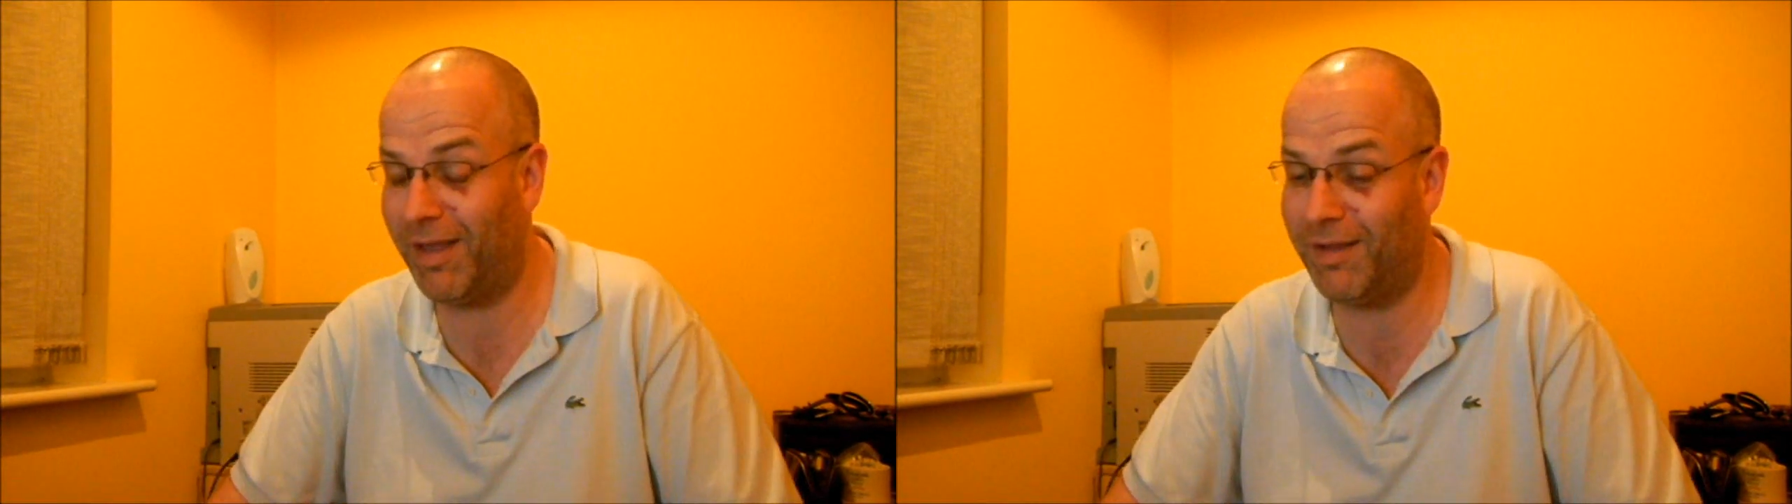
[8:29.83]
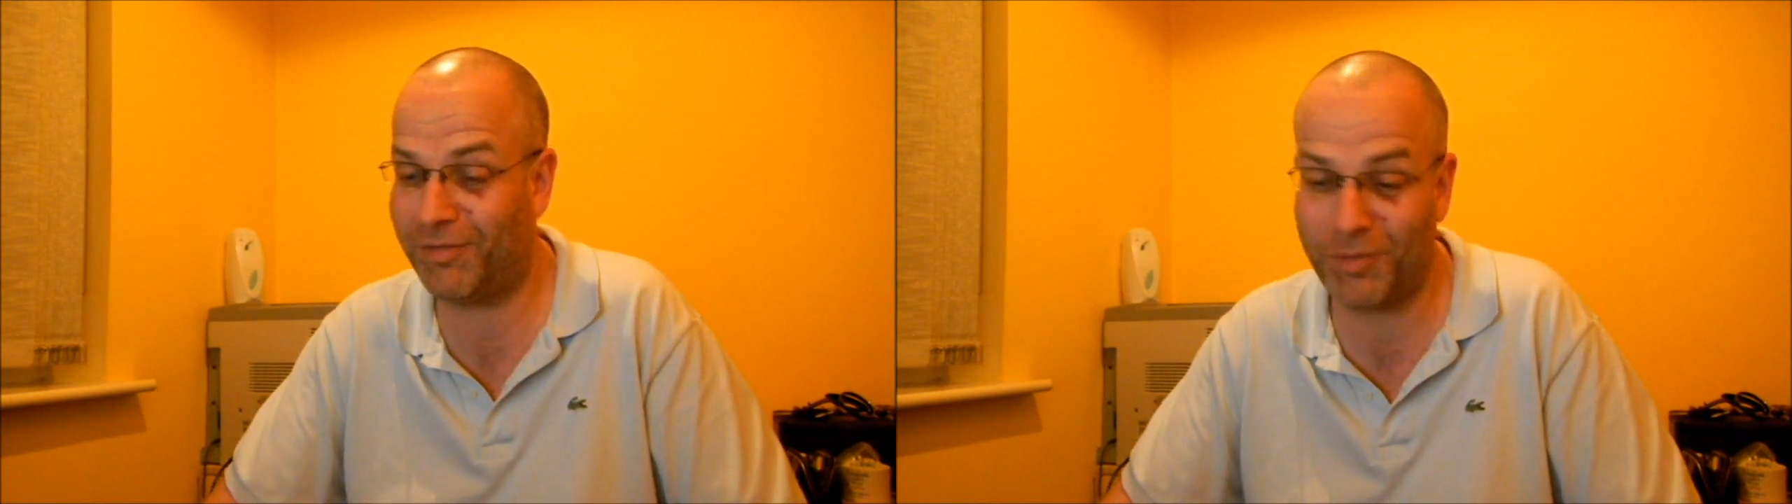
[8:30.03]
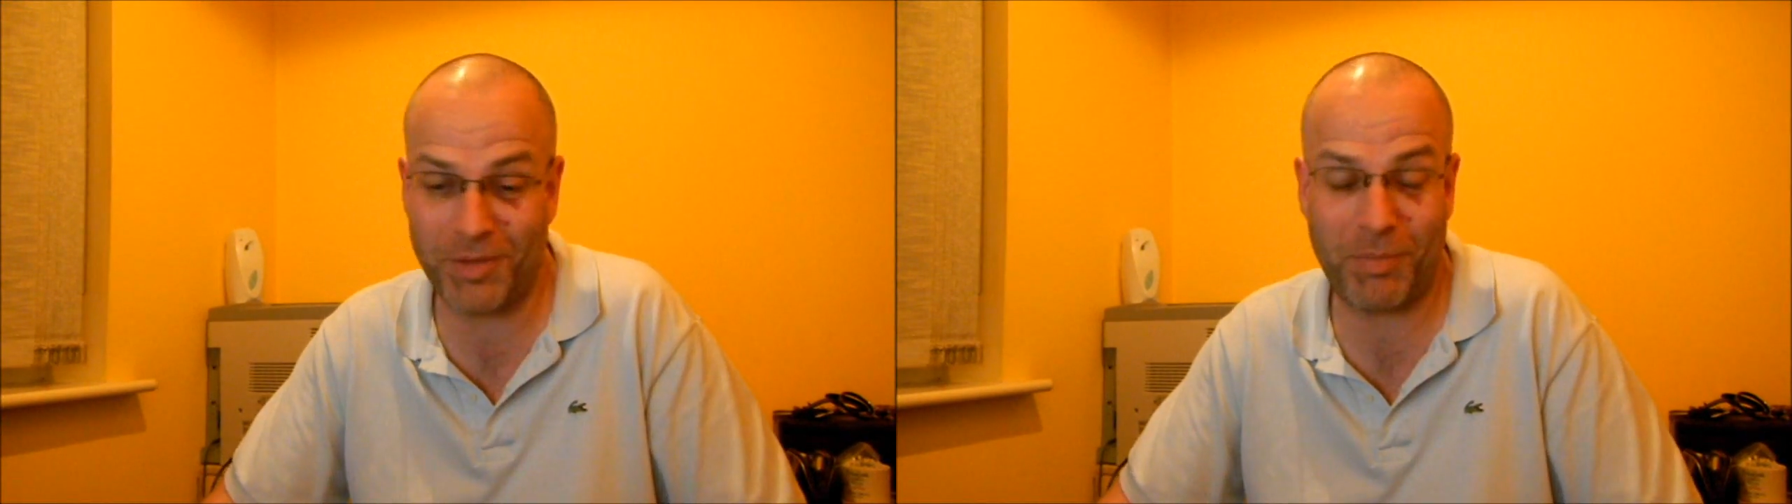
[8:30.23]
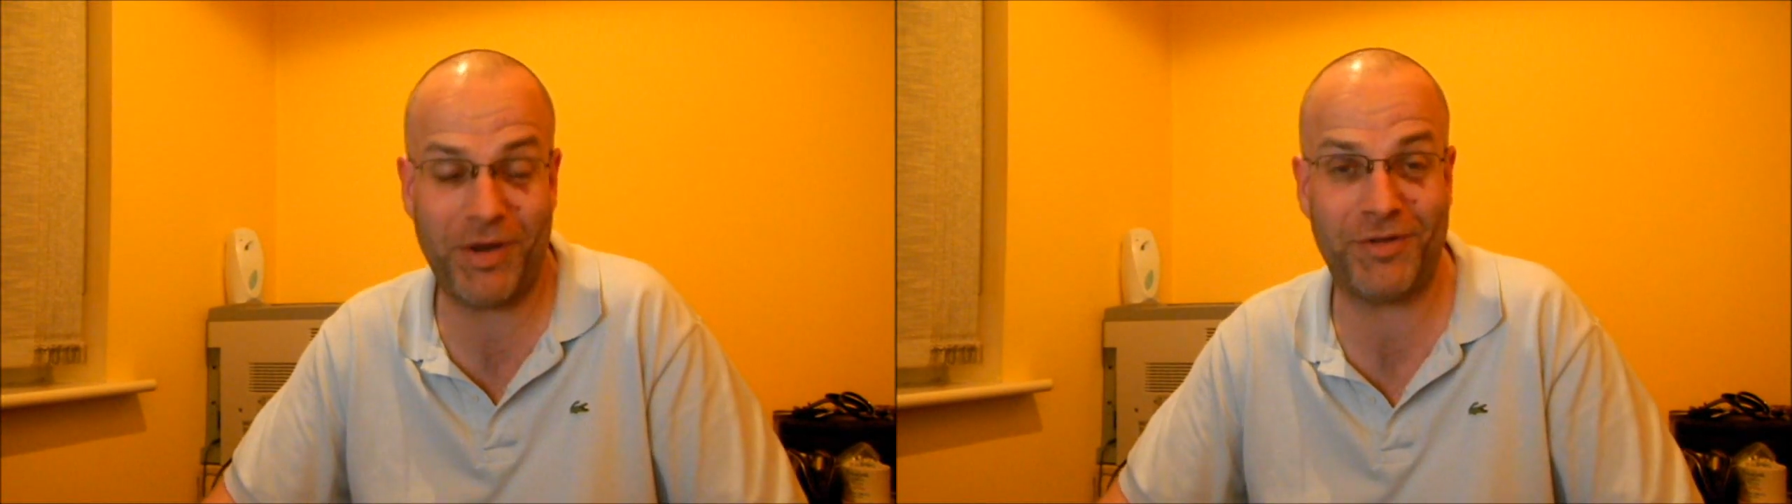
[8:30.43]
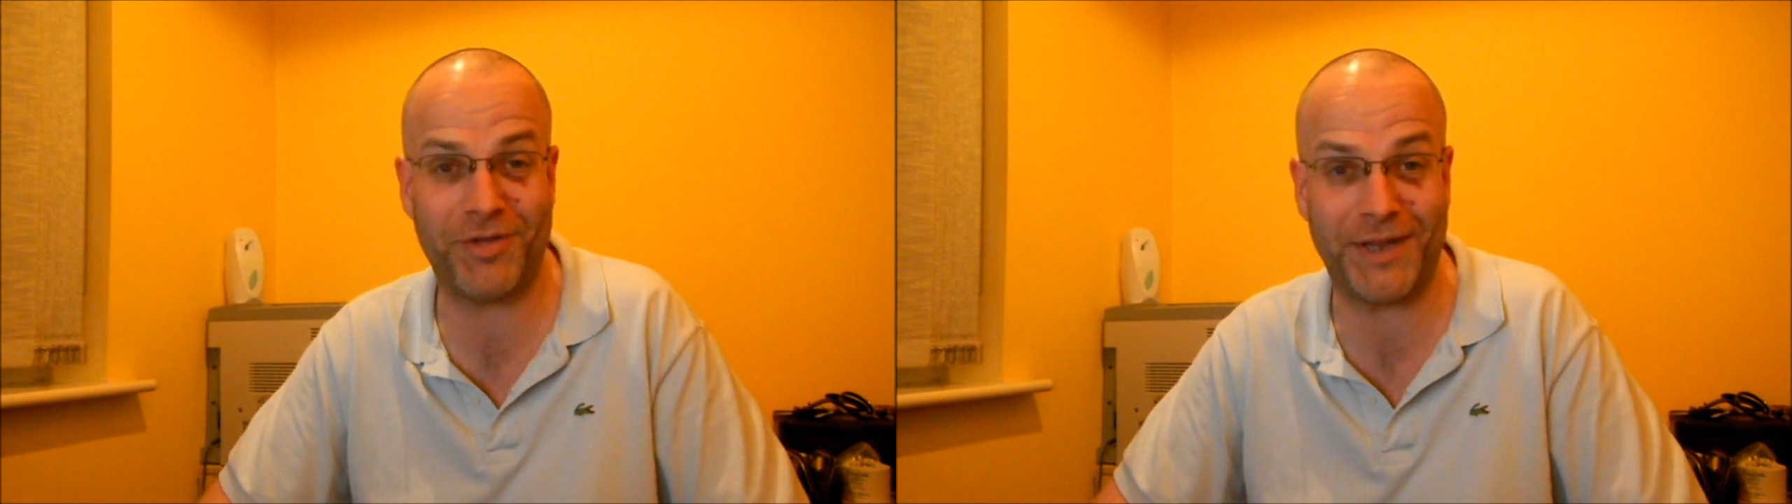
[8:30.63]
at some of the
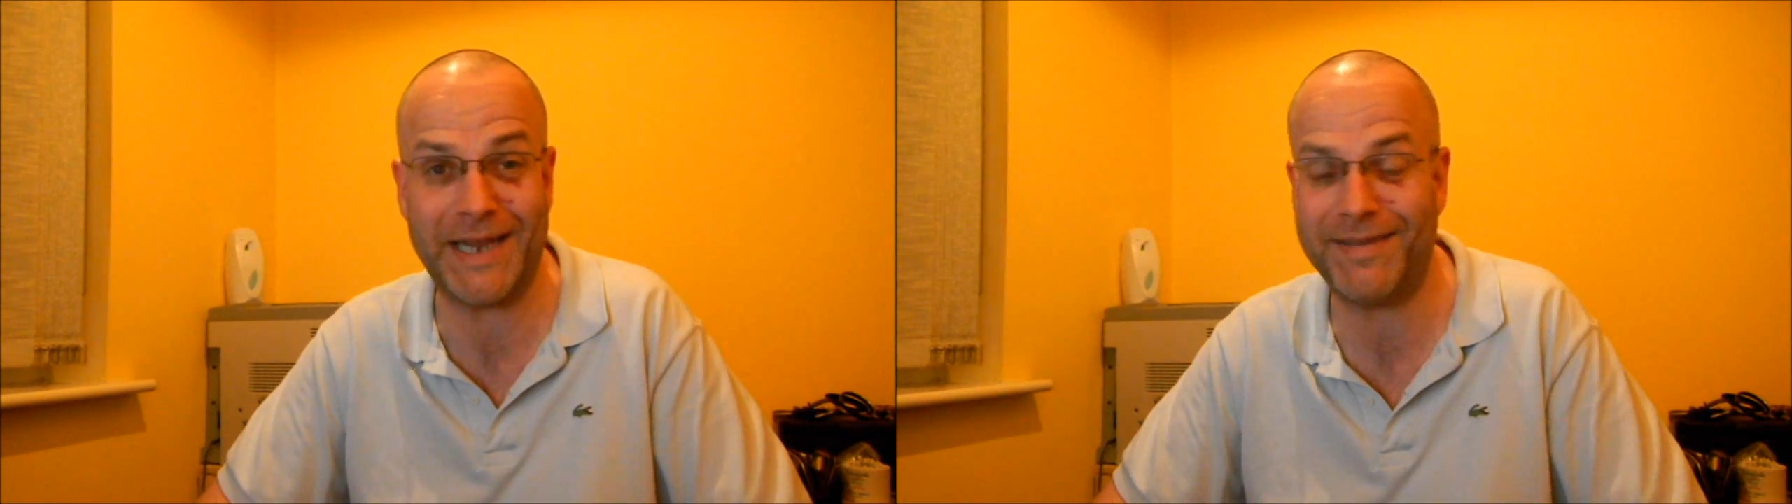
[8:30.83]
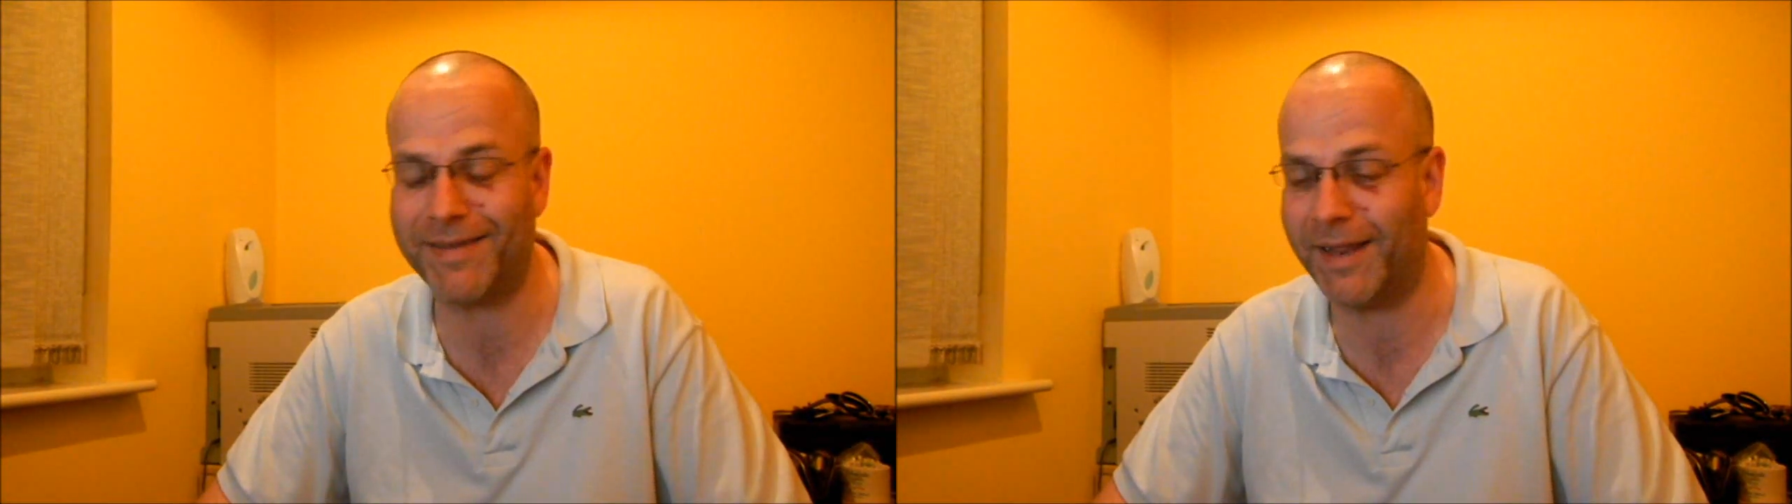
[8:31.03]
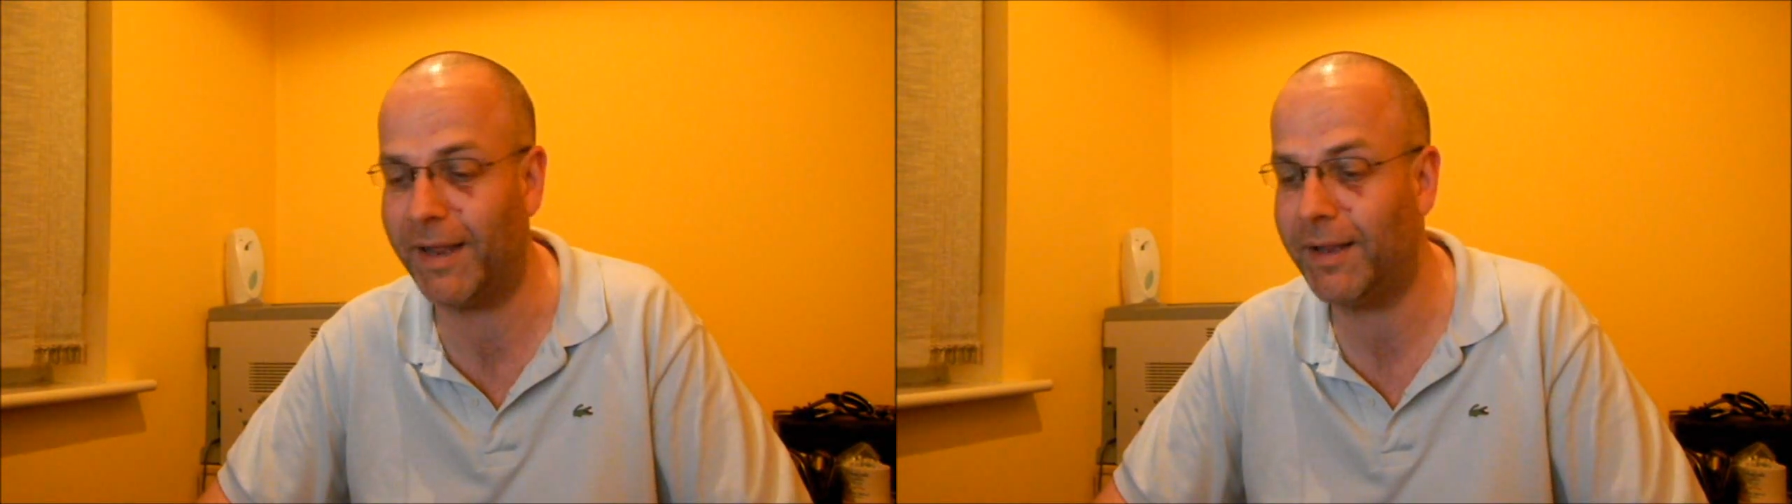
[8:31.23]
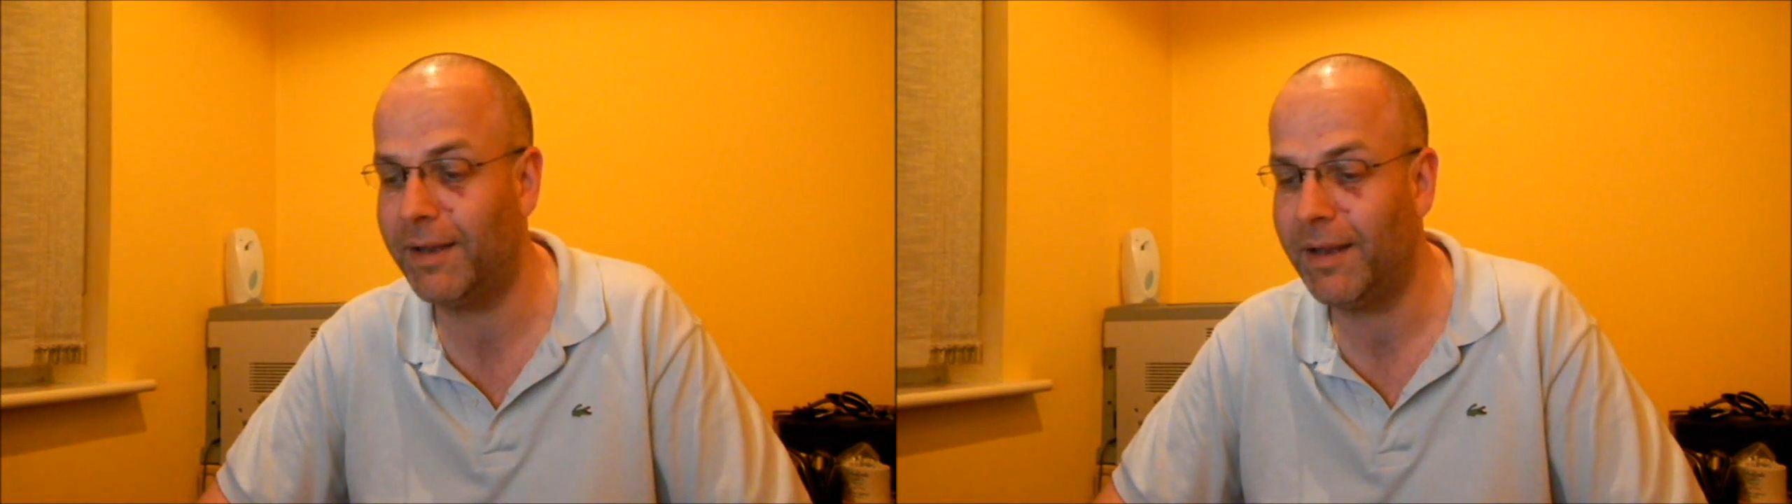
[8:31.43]
pictures on the internet,